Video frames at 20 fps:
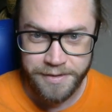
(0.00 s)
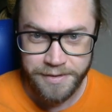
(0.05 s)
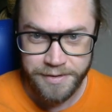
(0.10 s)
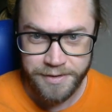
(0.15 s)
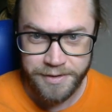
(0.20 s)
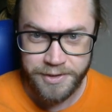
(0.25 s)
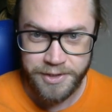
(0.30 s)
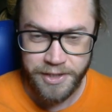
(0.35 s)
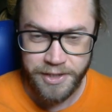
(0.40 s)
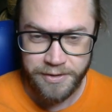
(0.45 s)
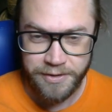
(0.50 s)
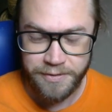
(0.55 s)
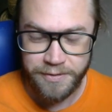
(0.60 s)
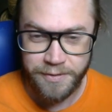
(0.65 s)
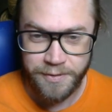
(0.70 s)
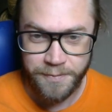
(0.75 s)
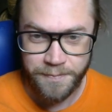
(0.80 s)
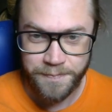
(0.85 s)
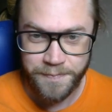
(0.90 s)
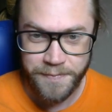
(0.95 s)
so
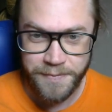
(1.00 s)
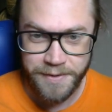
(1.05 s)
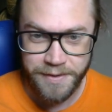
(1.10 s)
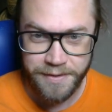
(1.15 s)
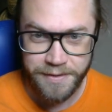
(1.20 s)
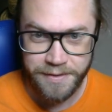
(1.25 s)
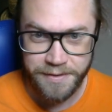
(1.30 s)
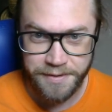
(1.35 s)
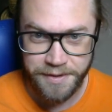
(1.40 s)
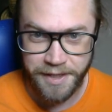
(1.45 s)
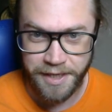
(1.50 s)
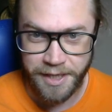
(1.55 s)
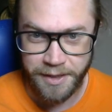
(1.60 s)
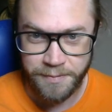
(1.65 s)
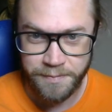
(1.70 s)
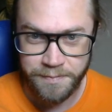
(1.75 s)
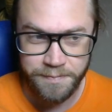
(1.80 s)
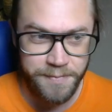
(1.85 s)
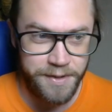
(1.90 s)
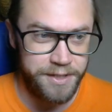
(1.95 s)
yeah,
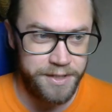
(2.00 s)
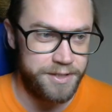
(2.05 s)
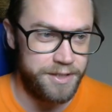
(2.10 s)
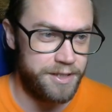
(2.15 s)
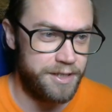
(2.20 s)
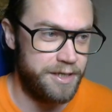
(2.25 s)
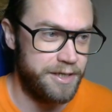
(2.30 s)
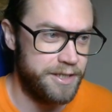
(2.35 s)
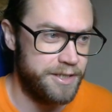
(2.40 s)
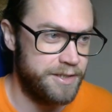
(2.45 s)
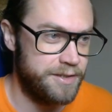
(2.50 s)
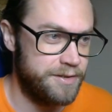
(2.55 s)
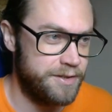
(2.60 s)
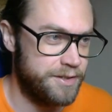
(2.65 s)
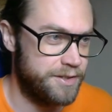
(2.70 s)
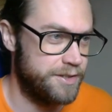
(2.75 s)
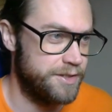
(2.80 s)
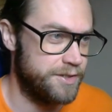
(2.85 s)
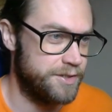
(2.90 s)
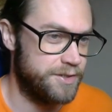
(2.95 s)
basically, and
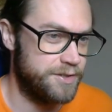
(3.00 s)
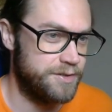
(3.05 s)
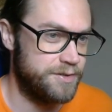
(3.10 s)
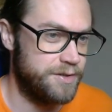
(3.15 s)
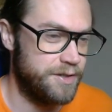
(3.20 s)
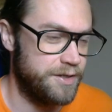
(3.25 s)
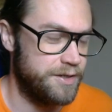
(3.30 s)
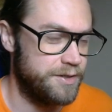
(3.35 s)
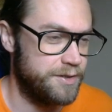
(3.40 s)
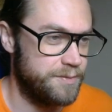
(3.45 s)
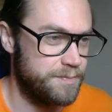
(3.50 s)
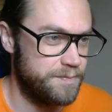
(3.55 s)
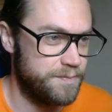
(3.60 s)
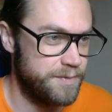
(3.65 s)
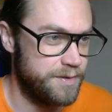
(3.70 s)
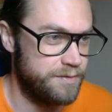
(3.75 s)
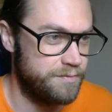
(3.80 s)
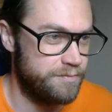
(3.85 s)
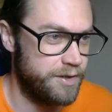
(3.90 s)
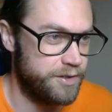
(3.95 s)
this is like
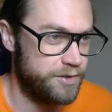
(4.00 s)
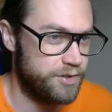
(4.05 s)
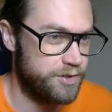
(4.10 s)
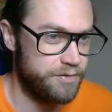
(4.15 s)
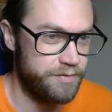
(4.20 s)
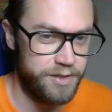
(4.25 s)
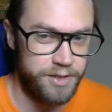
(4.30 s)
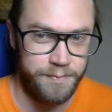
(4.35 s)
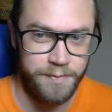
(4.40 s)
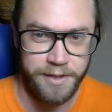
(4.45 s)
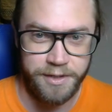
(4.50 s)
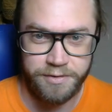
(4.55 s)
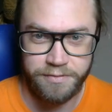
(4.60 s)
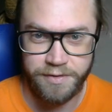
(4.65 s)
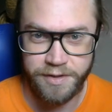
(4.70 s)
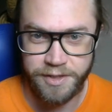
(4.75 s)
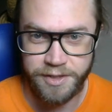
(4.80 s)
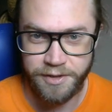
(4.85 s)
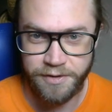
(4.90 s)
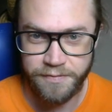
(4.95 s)
in retrospect
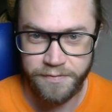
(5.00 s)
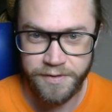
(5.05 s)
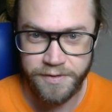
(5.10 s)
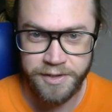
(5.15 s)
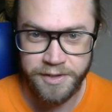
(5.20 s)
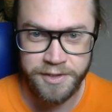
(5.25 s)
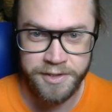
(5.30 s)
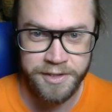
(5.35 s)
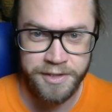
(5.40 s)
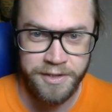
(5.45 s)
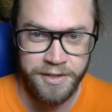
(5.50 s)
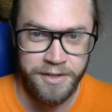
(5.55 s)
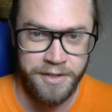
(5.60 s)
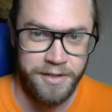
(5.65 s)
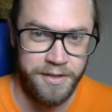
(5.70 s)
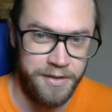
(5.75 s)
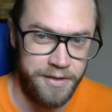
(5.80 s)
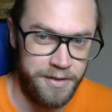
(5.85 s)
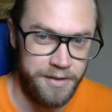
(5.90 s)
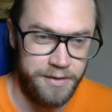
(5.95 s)
really obvious,
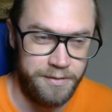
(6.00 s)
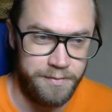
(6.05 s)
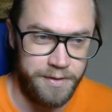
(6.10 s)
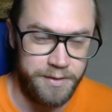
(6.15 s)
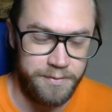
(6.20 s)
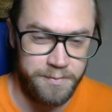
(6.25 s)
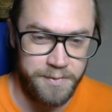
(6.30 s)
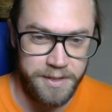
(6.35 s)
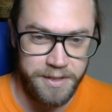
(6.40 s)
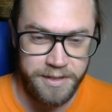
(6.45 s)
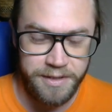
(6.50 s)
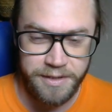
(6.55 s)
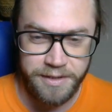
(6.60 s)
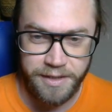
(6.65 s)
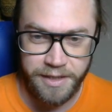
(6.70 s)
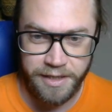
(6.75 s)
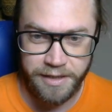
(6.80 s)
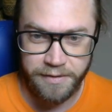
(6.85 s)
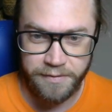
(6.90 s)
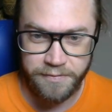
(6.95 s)
when we
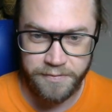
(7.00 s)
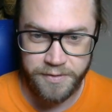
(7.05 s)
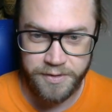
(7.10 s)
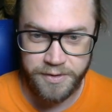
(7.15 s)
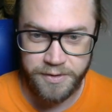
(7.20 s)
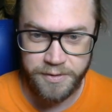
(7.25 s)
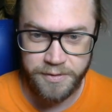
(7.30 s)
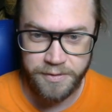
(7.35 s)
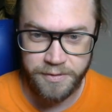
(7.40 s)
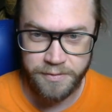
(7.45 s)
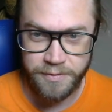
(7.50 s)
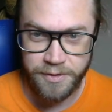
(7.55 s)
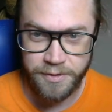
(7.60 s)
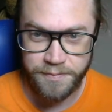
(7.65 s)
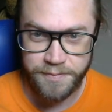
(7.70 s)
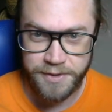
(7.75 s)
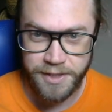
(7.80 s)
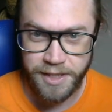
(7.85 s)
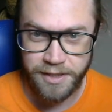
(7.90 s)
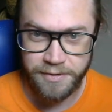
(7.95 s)
have to
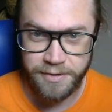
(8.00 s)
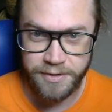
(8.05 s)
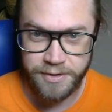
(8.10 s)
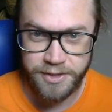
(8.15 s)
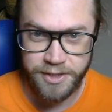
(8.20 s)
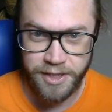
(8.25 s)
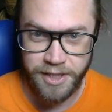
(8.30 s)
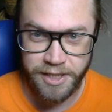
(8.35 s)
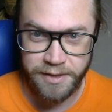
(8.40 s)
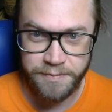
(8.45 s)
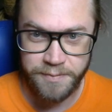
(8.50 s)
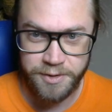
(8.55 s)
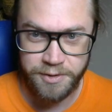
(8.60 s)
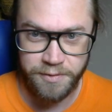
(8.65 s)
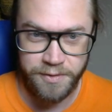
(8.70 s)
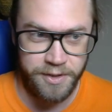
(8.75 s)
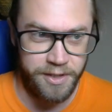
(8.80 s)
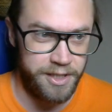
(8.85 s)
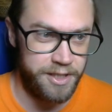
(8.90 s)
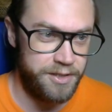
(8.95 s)
update the time to
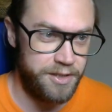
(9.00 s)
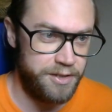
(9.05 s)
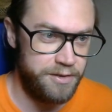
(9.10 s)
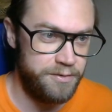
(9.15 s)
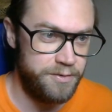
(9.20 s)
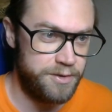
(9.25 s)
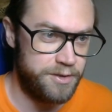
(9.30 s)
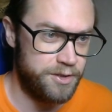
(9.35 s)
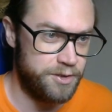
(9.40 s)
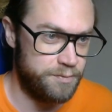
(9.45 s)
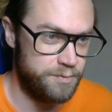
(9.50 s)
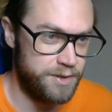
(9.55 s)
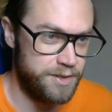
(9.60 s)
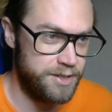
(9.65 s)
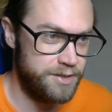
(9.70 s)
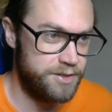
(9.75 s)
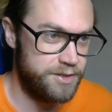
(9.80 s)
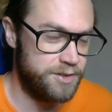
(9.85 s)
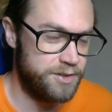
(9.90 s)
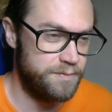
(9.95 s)
an inode because we
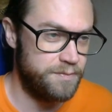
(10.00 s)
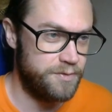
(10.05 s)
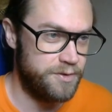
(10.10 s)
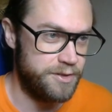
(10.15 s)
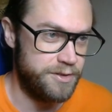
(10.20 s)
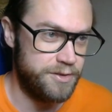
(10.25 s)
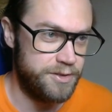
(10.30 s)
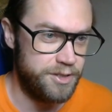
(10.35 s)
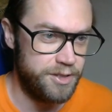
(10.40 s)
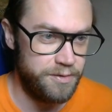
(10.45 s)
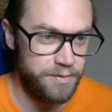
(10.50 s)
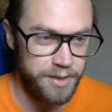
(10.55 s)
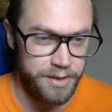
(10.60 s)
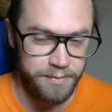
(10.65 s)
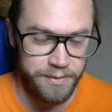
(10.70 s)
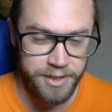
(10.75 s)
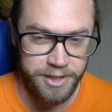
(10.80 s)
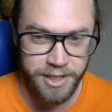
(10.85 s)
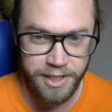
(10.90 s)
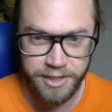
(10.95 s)
did something to it, we
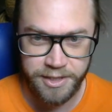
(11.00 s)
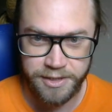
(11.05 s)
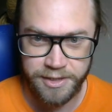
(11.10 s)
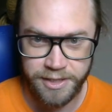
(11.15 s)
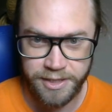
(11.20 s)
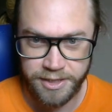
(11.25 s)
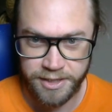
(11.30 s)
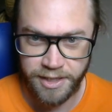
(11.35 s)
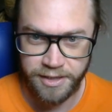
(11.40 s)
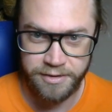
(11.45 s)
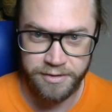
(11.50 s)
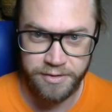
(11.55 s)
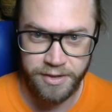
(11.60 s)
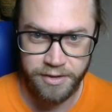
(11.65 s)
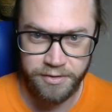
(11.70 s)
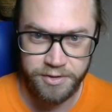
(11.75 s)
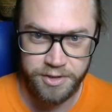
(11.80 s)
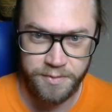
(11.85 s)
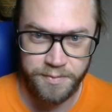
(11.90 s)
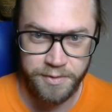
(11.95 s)
set an extended
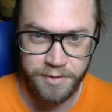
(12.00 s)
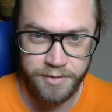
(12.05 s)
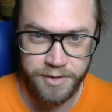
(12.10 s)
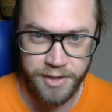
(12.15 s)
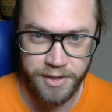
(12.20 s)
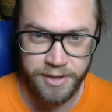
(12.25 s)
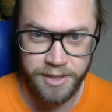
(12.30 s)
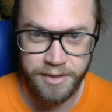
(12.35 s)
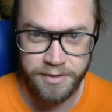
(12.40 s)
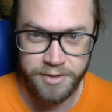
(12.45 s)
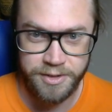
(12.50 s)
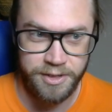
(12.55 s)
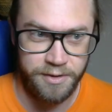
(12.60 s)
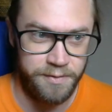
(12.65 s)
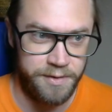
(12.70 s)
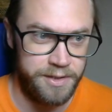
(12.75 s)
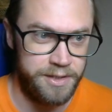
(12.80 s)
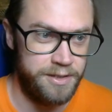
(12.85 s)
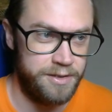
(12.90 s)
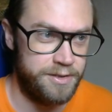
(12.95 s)
attribute on it, so we
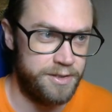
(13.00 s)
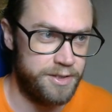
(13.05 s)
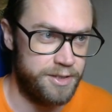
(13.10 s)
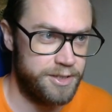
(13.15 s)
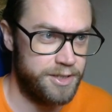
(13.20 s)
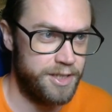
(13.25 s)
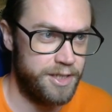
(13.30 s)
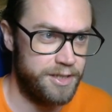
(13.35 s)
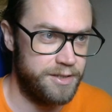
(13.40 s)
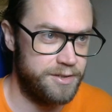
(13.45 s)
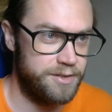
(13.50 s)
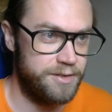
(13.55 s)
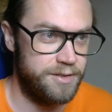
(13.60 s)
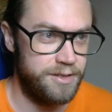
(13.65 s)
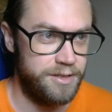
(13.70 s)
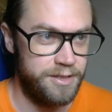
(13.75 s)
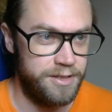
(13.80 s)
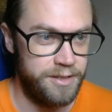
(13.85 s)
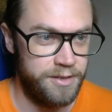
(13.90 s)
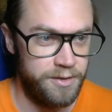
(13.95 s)
need to set
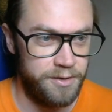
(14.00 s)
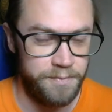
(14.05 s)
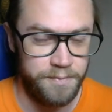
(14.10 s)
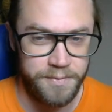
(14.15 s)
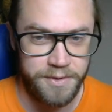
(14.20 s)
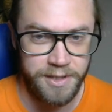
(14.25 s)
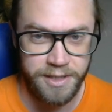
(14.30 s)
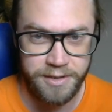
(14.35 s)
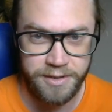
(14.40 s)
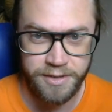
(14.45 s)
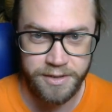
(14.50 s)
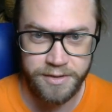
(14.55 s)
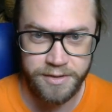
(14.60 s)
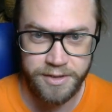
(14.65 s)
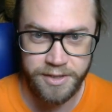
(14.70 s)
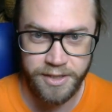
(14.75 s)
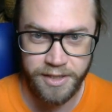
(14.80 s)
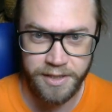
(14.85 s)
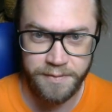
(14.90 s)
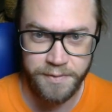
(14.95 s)
the updated
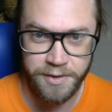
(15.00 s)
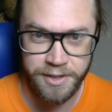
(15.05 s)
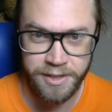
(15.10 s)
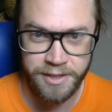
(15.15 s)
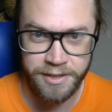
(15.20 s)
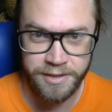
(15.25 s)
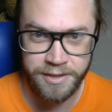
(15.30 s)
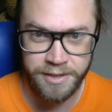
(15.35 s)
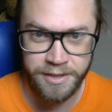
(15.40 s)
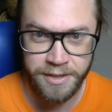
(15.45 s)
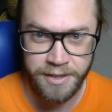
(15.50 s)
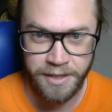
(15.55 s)
time on it.